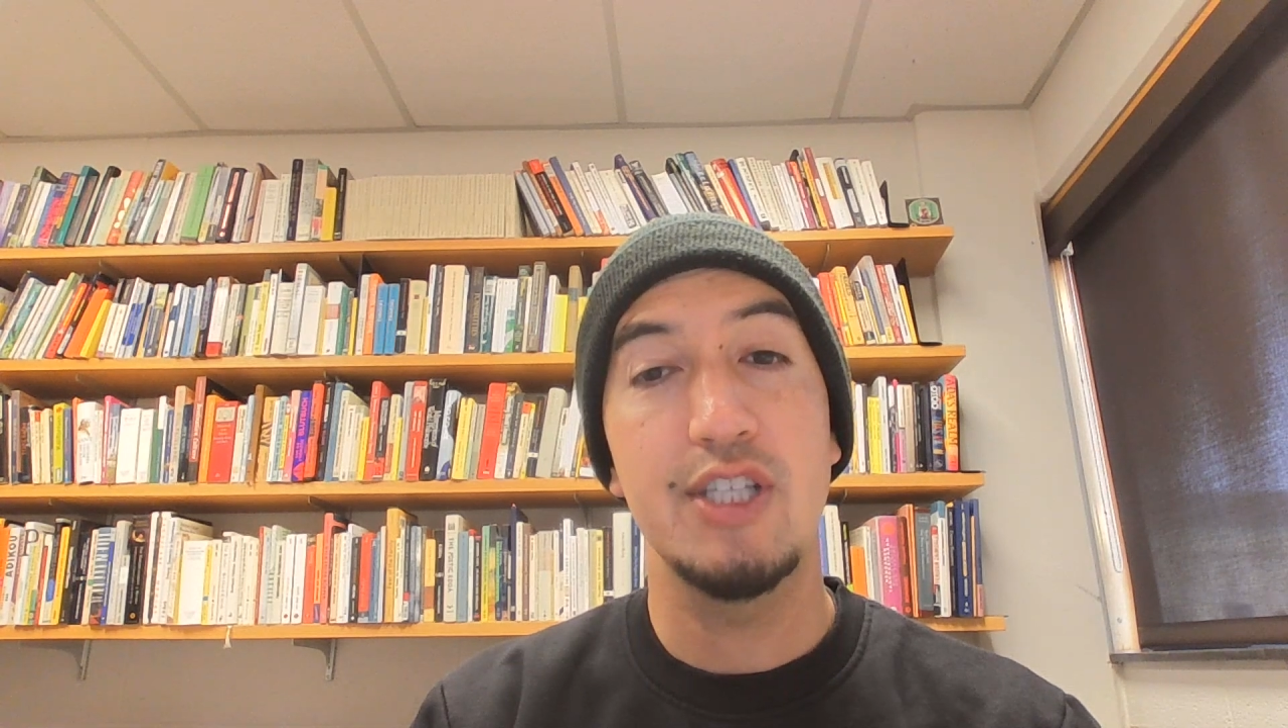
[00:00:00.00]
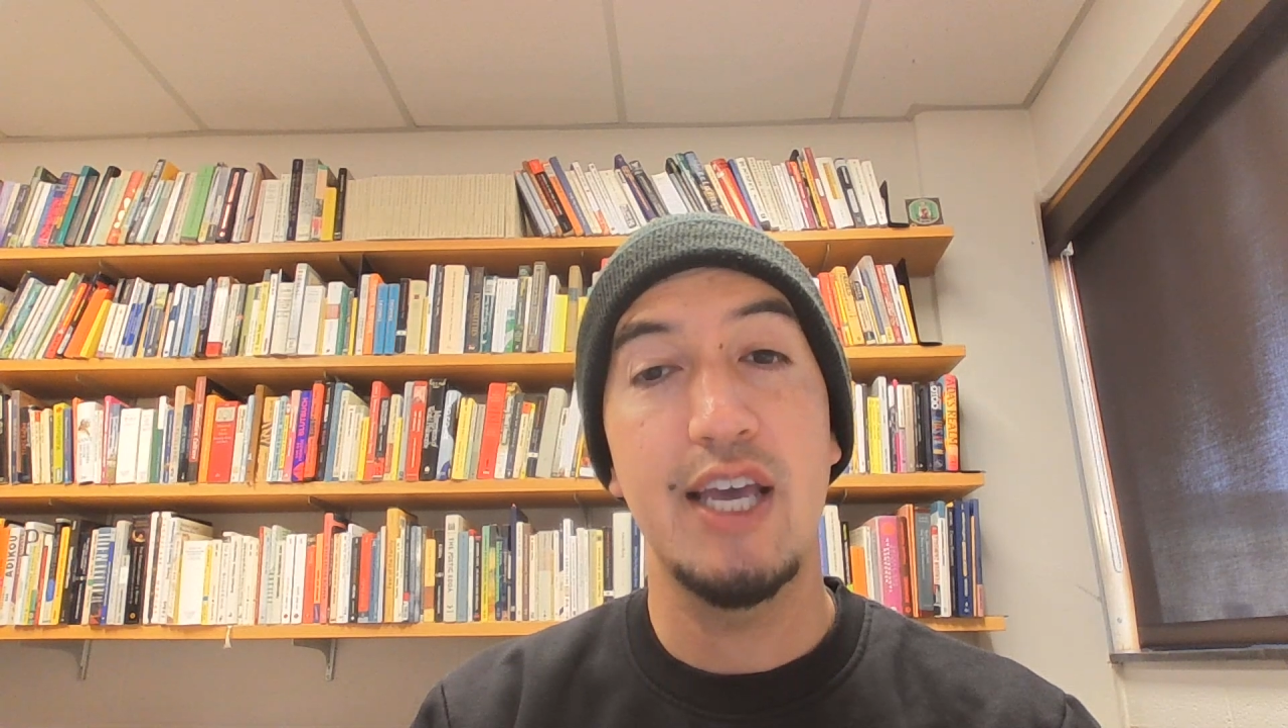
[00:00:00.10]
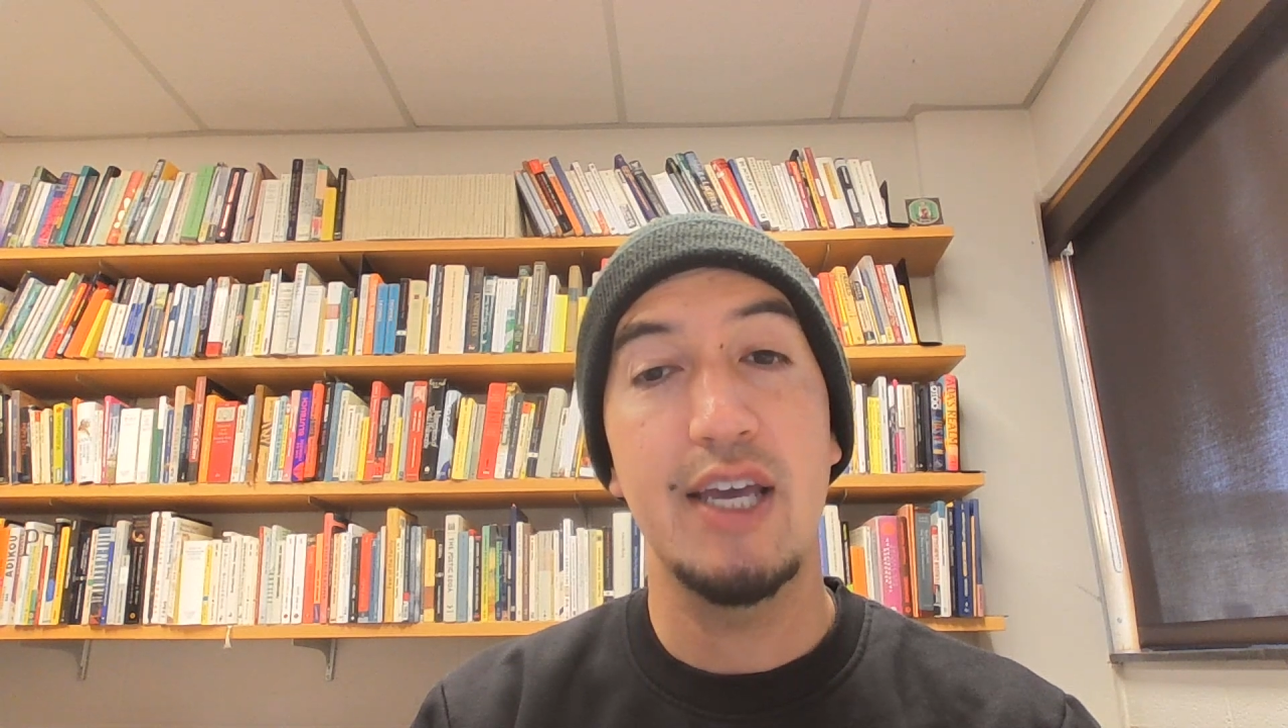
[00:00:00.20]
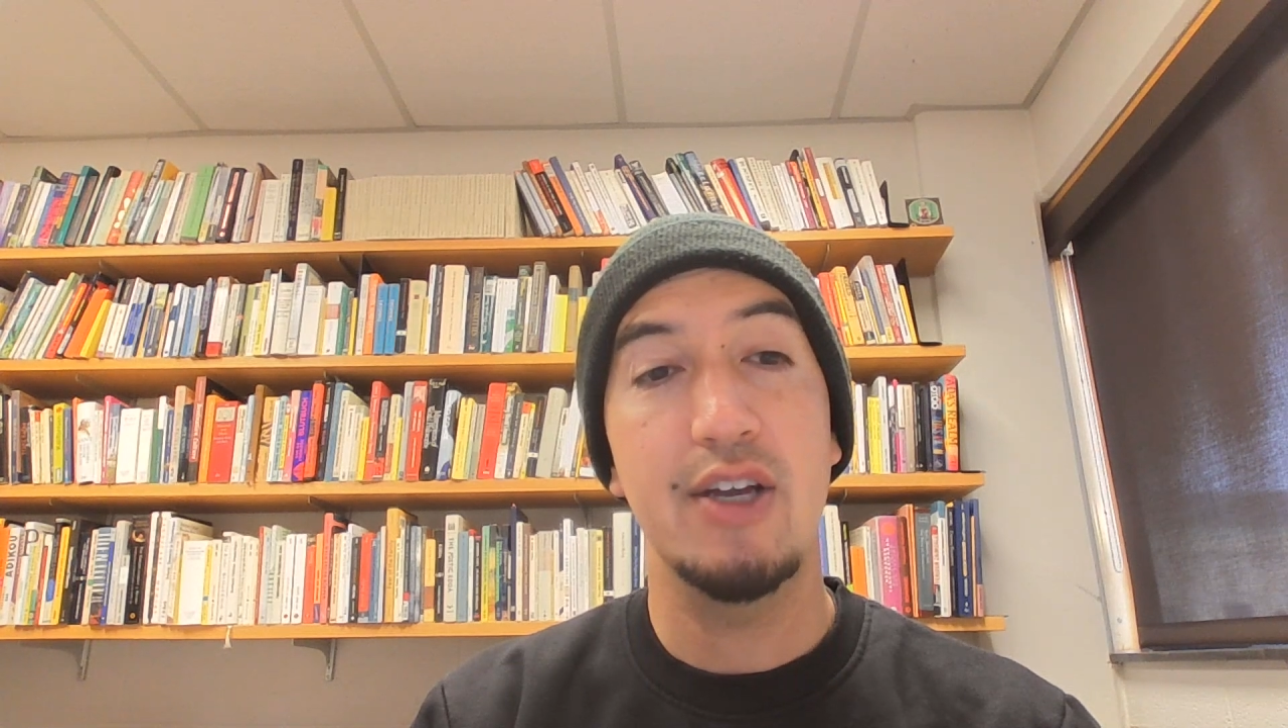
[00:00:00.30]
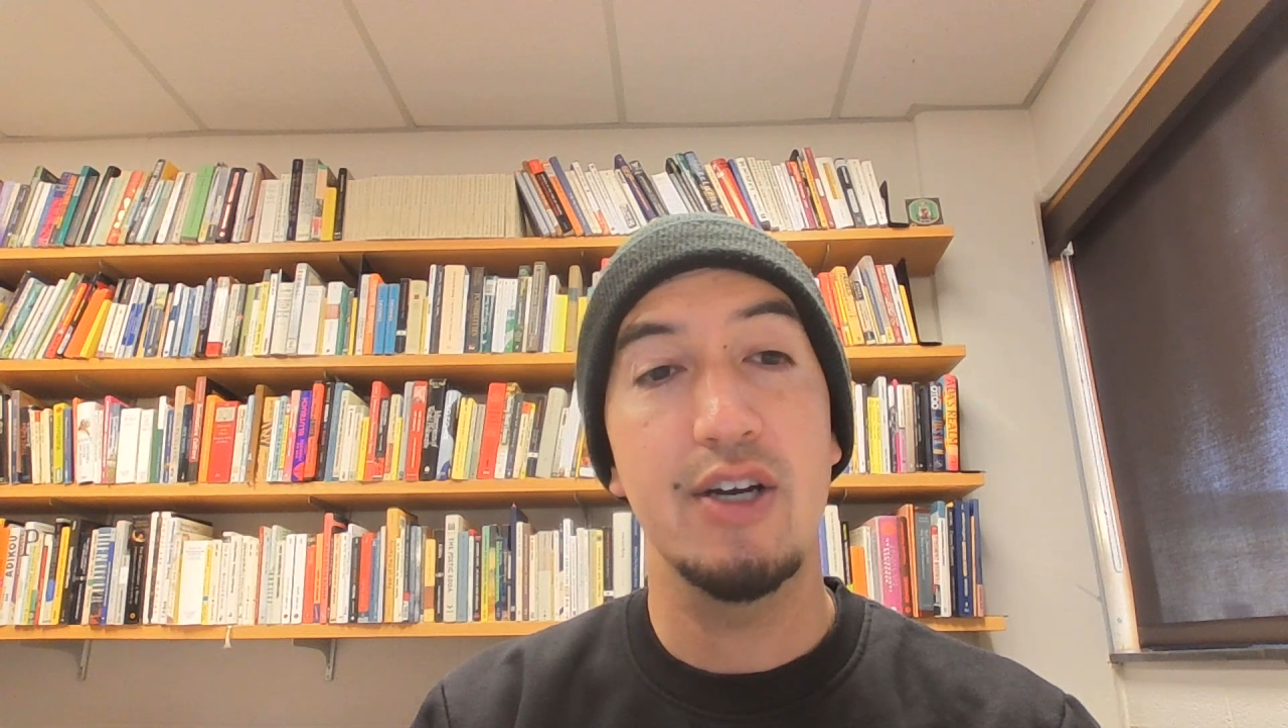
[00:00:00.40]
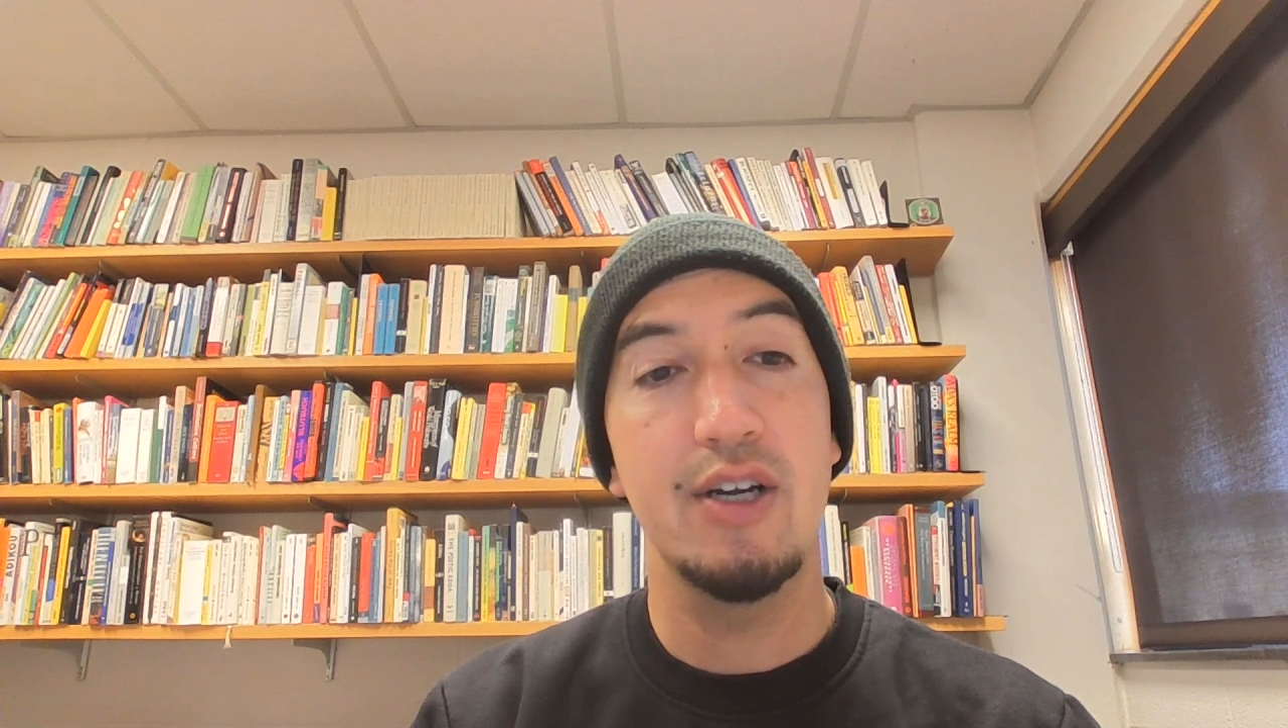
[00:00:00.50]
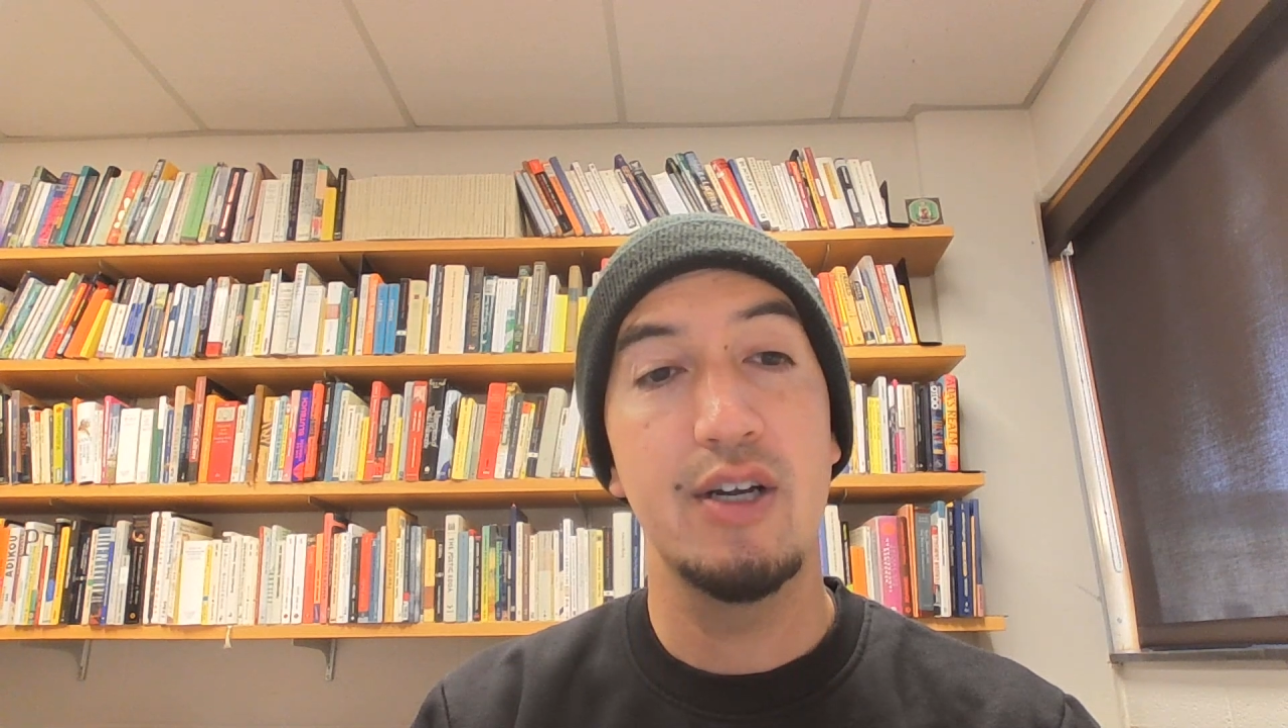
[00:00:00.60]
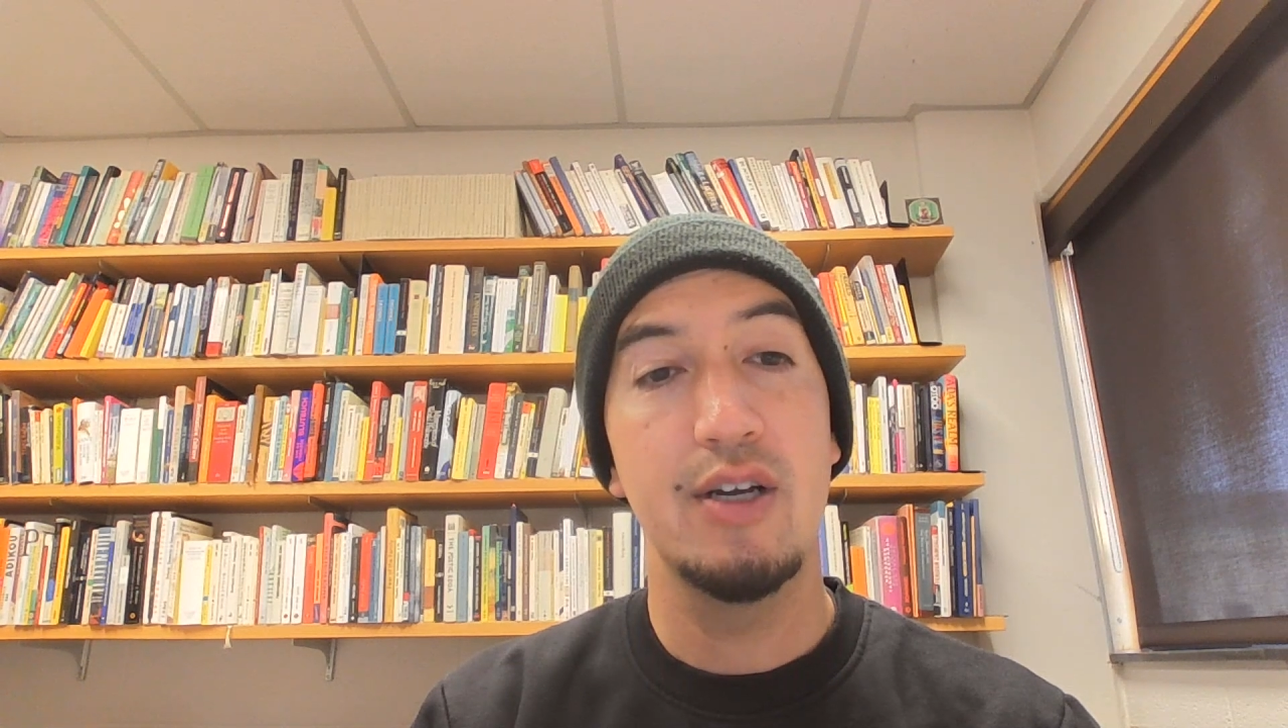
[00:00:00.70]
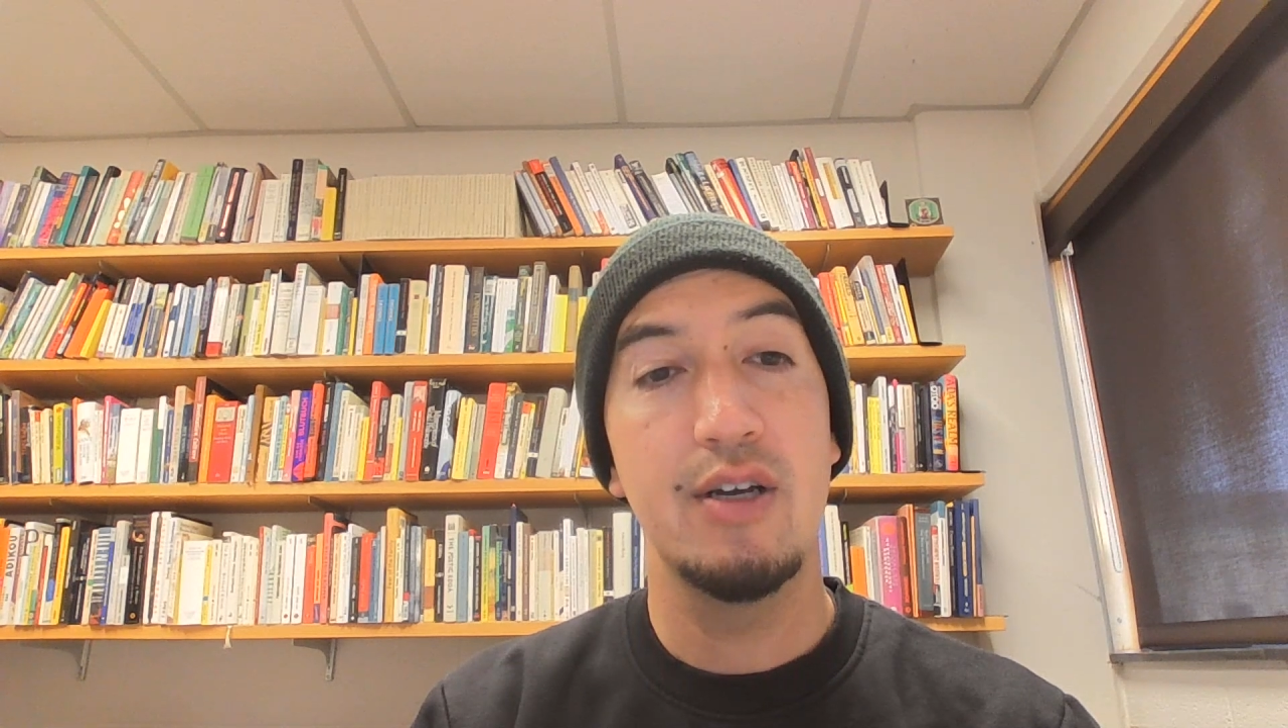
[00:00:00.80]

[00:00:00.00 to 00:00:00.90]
the anger,